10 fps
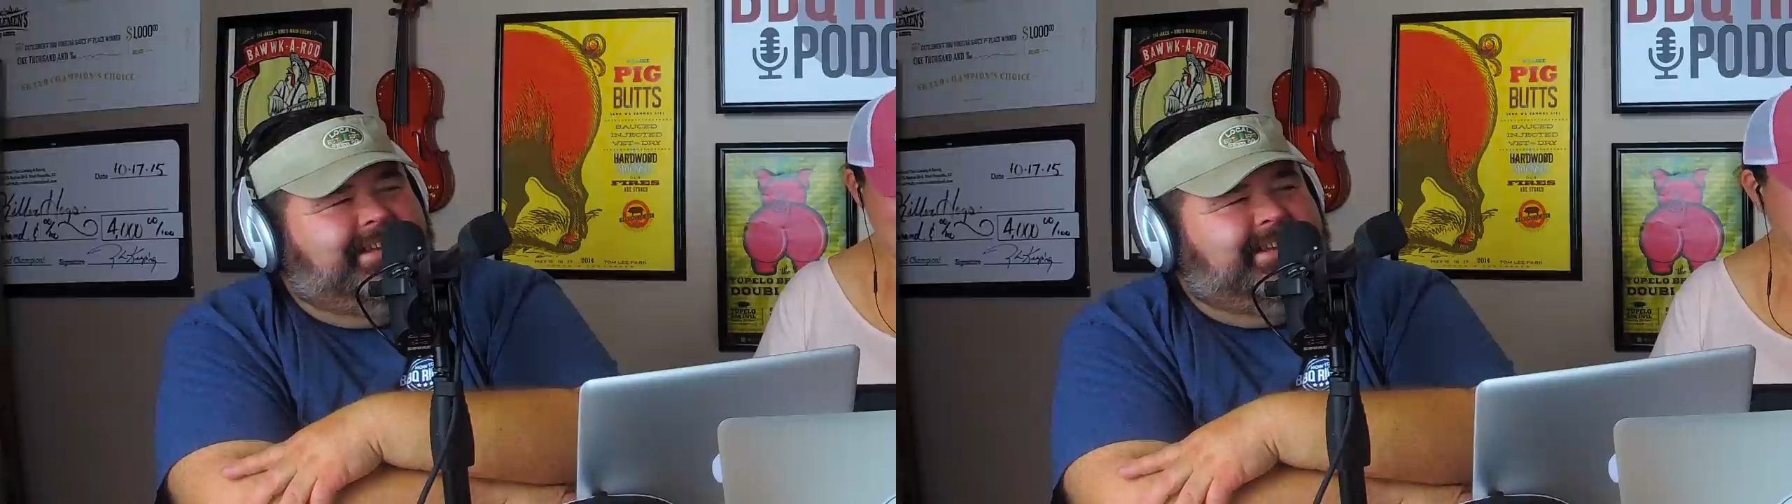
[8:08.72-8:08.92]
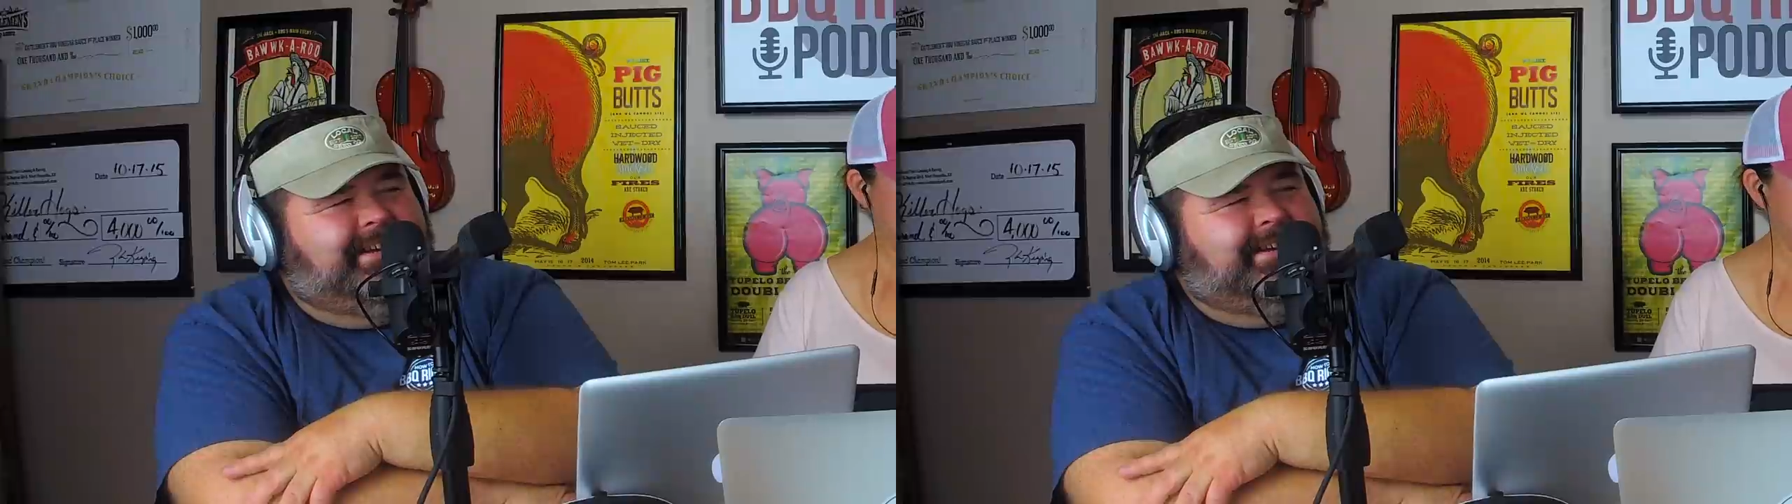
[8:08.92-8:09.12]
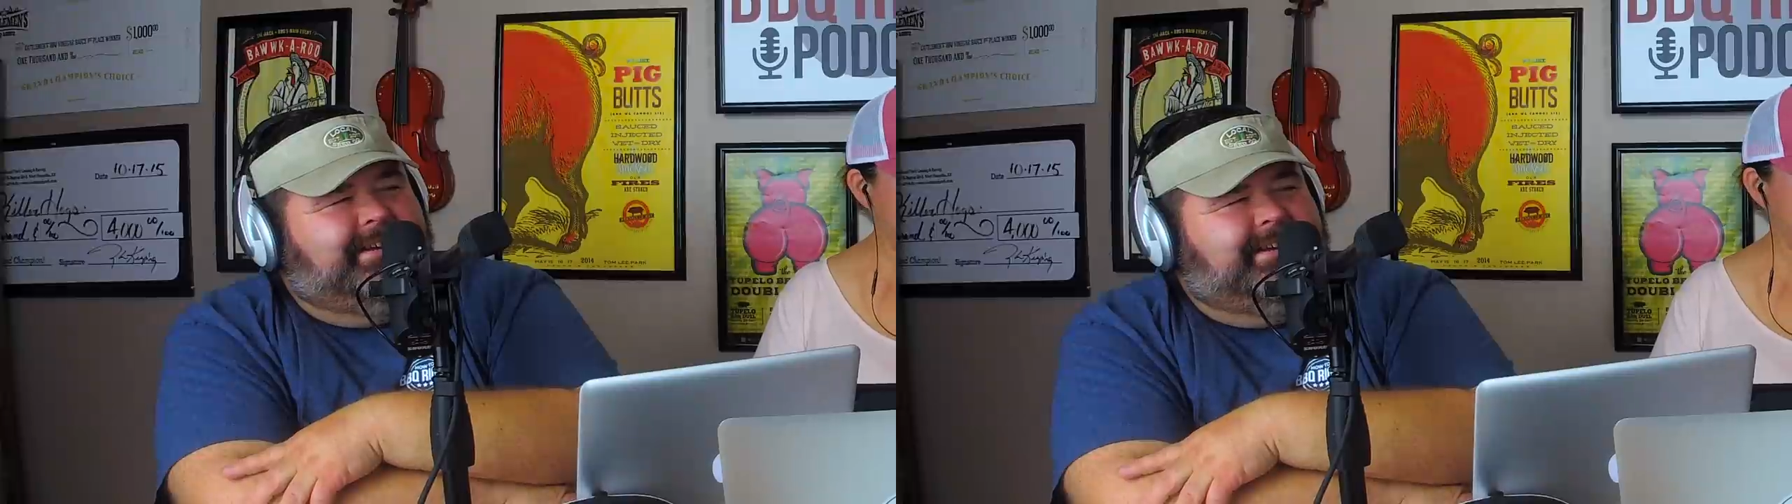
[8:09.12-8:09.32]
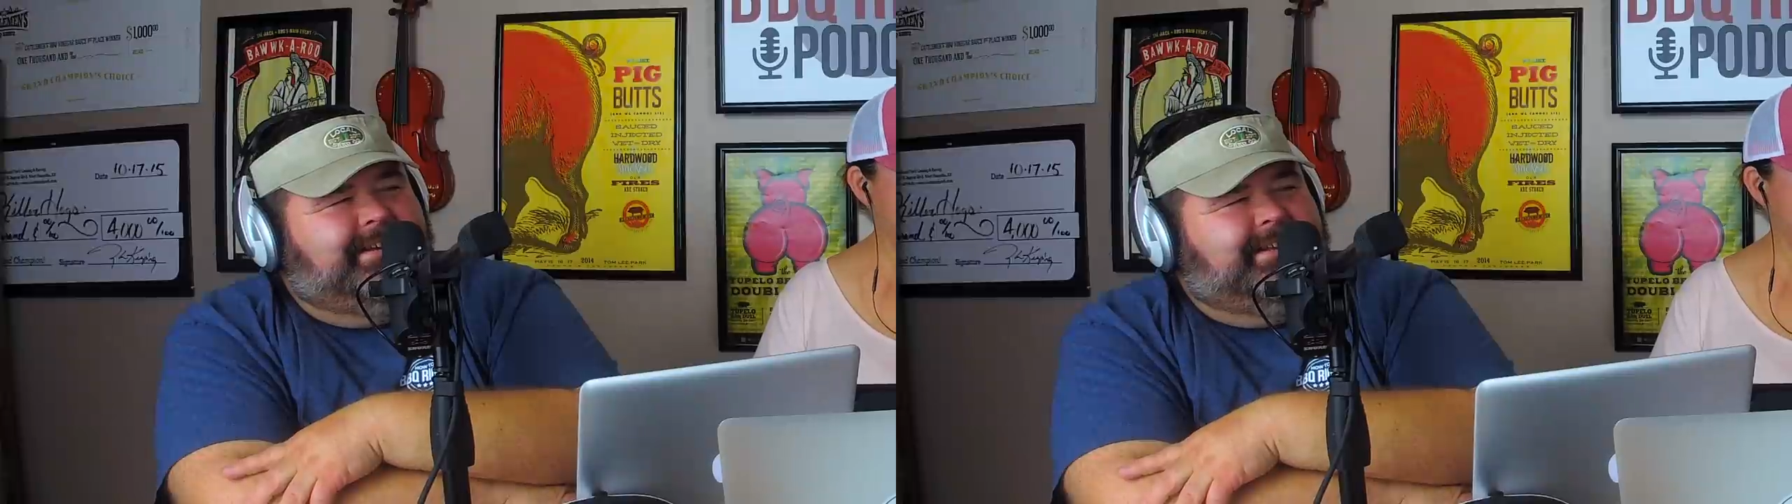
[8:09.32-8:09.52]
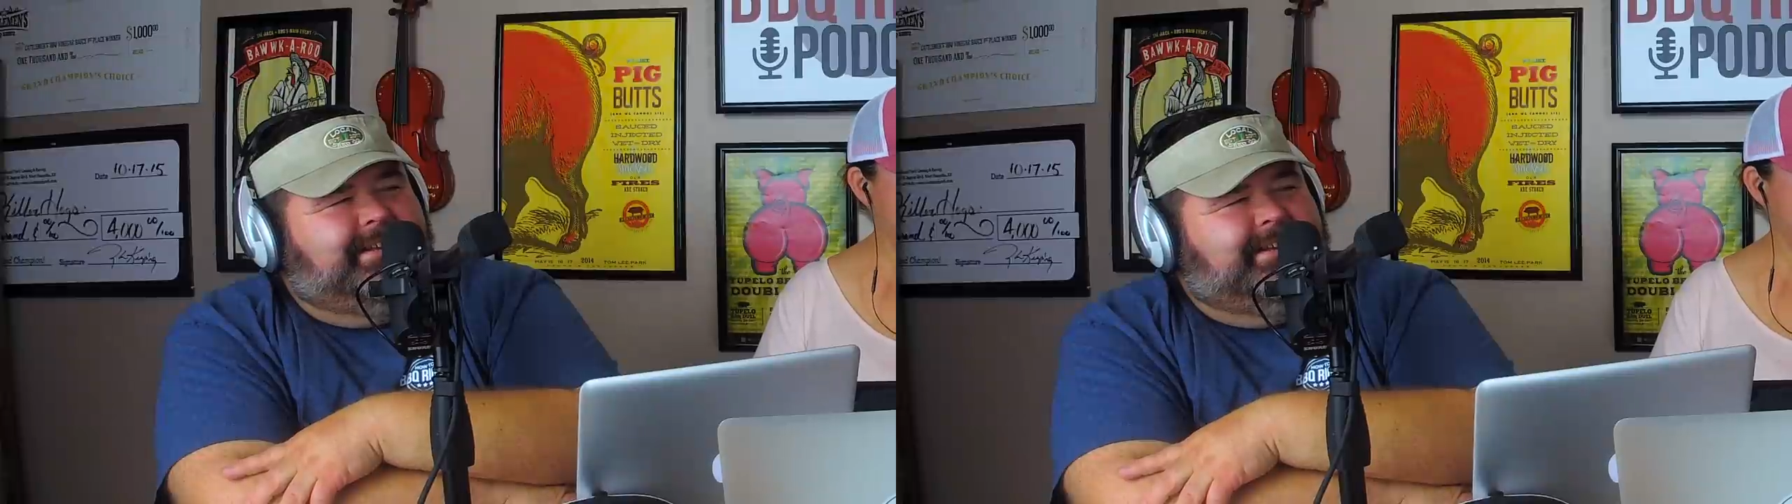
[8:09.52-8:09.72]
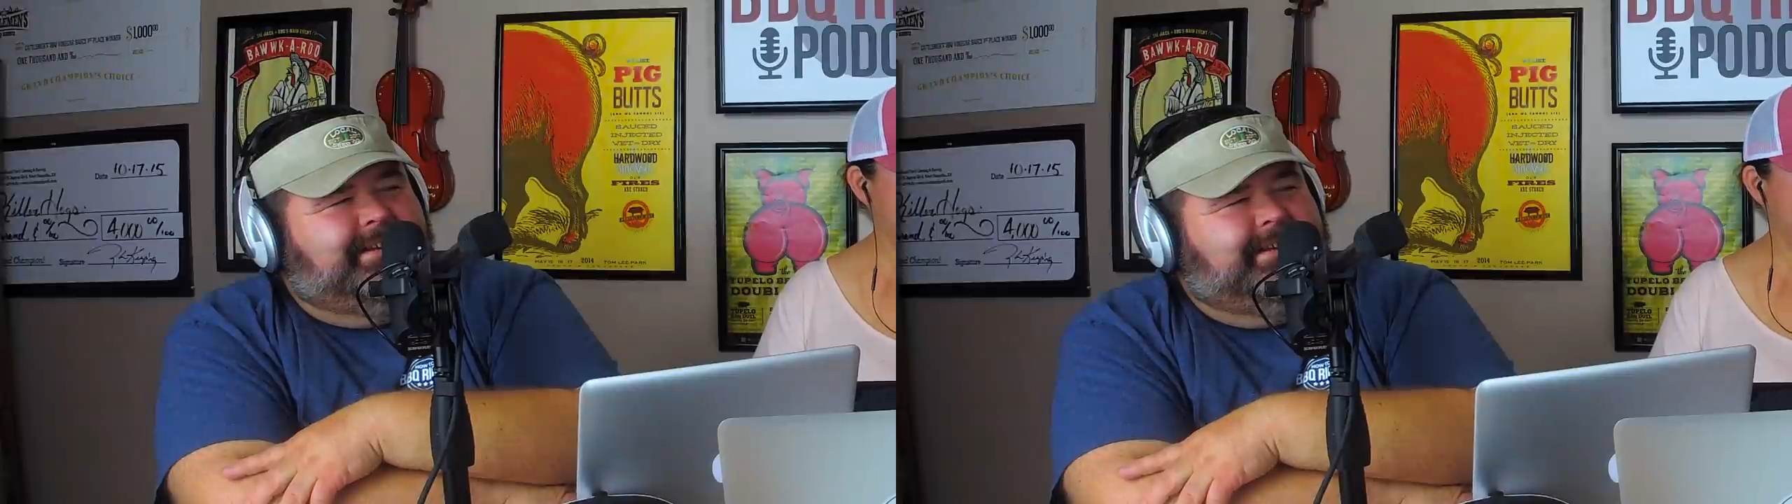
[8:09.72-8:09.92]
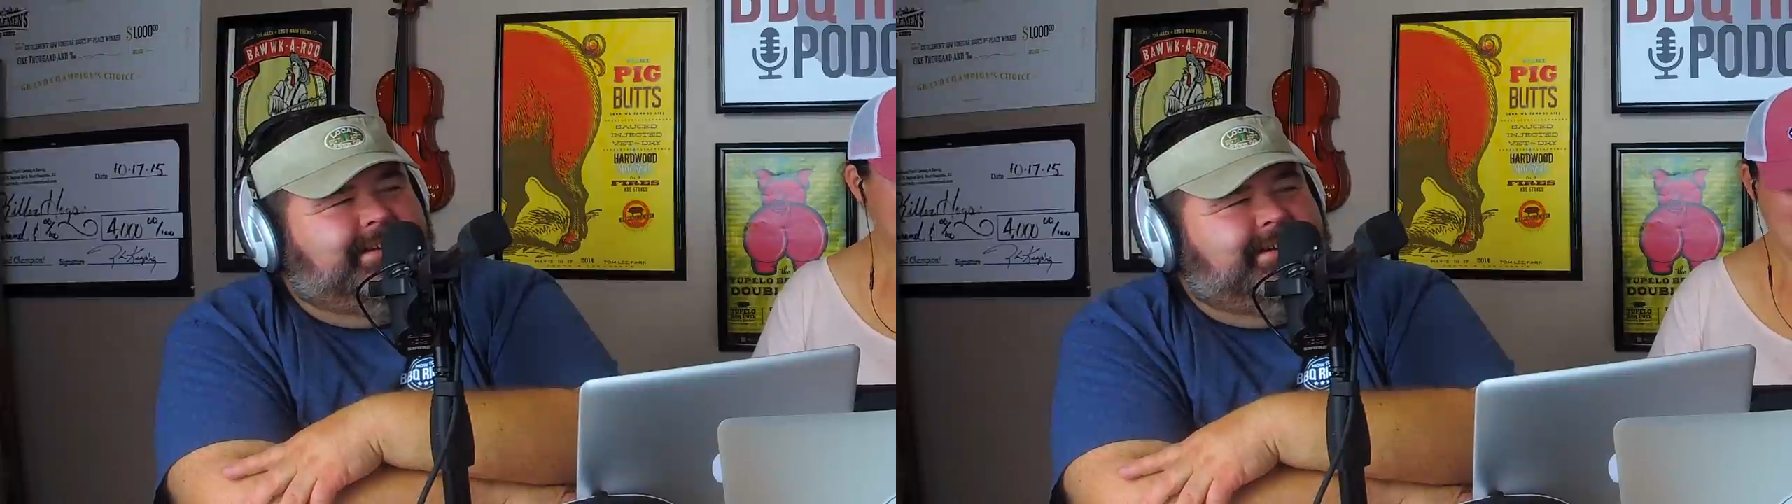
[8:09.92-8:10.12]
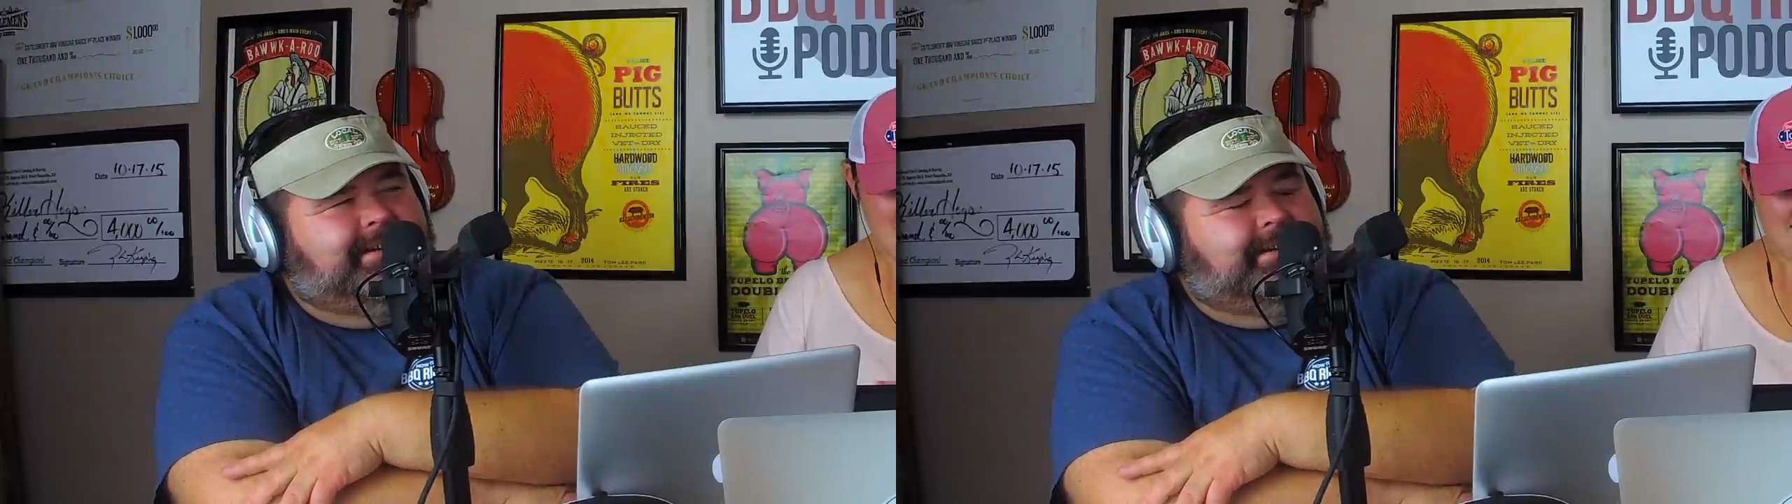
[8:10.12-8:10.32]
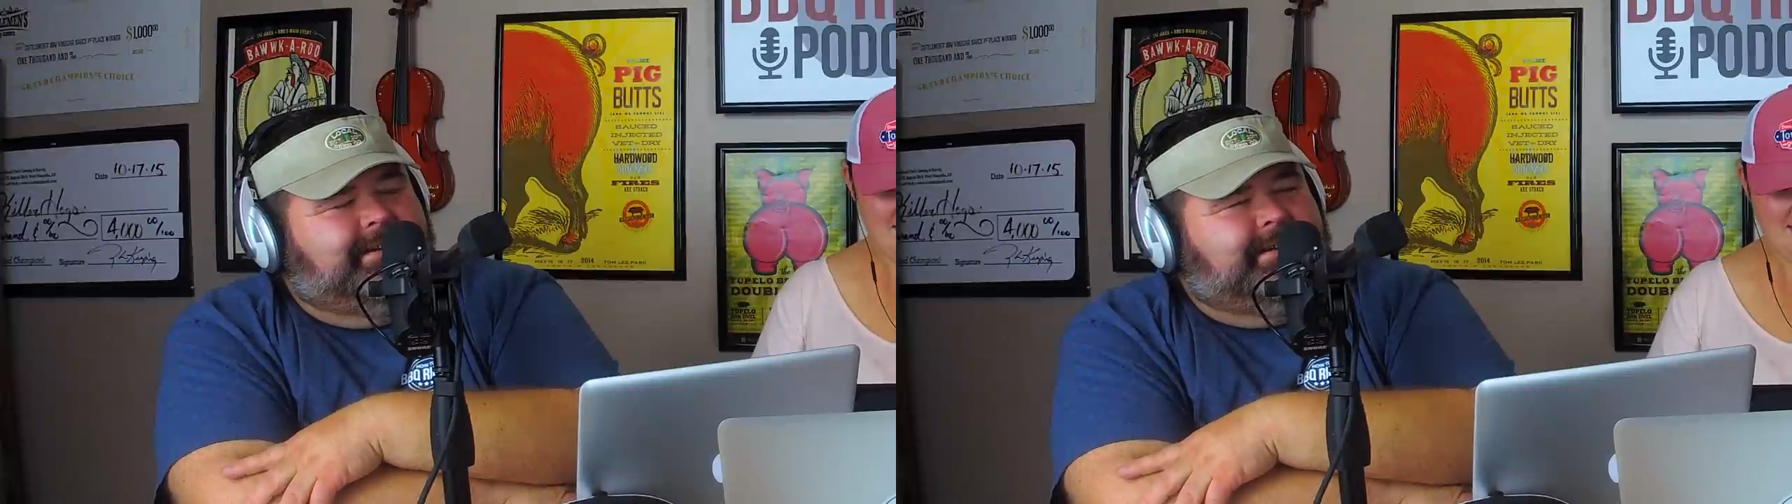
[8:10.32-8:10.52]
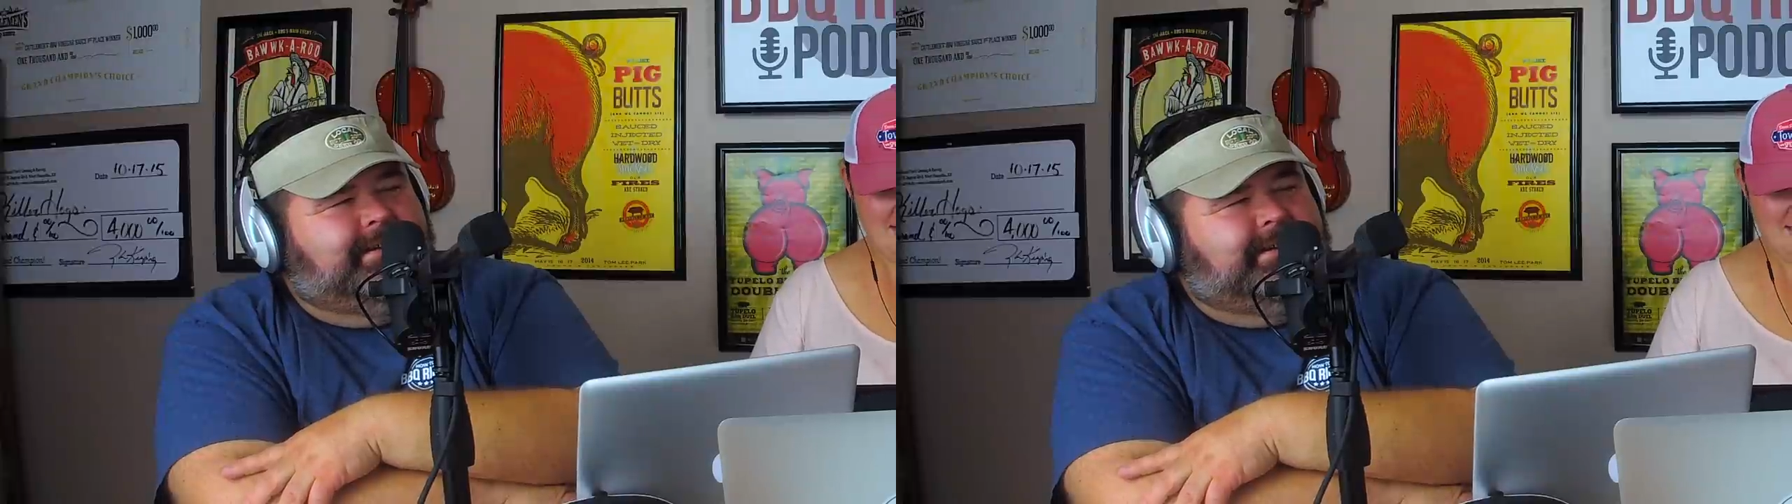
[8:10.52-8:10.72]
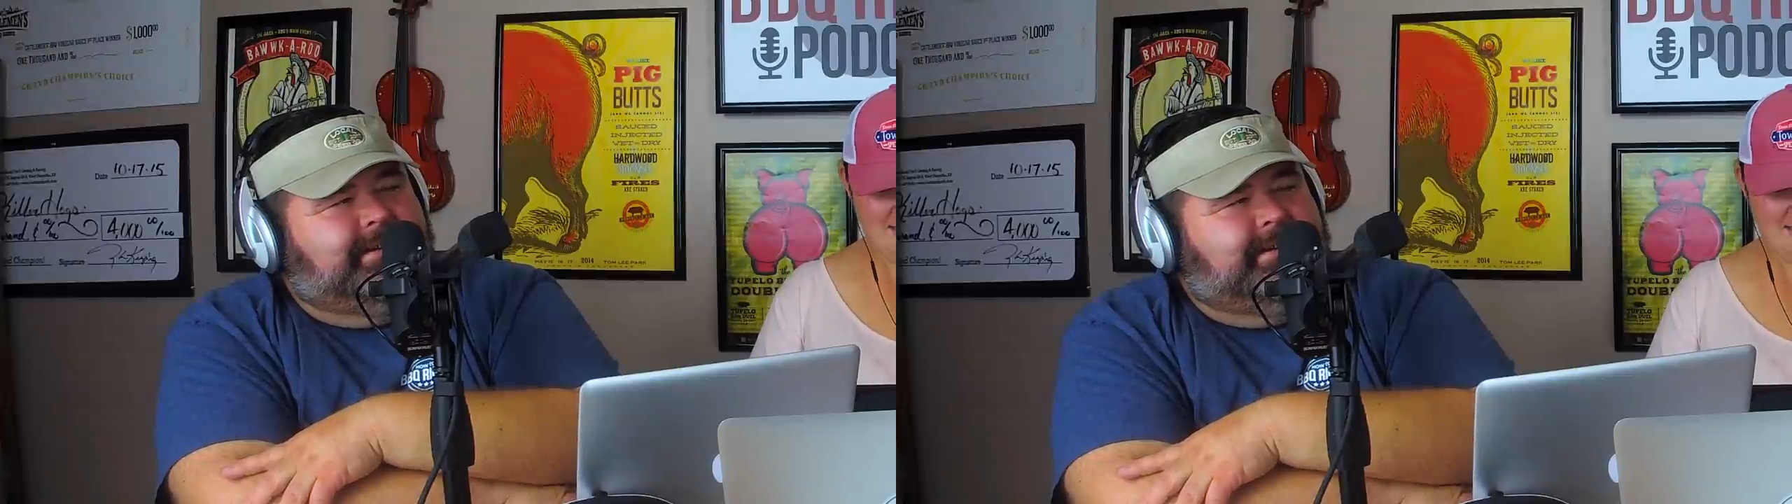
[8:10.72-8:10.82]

there, and I looked at the camera, and I and he